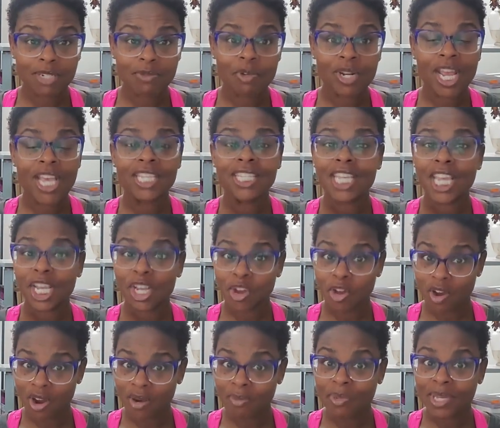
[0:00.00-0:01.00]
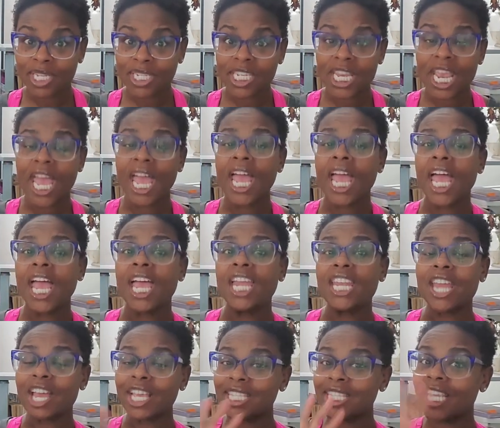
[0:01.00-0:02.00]
When I say garbage,
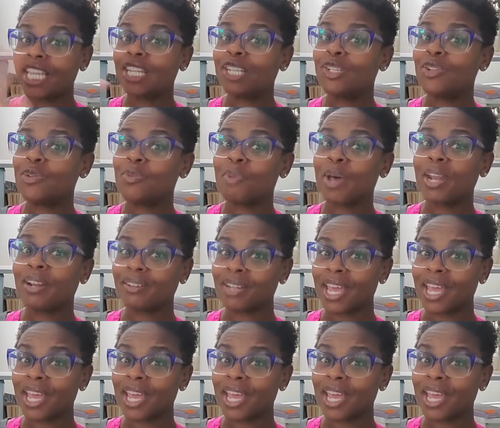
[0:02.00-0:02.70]
now it's getting a little better.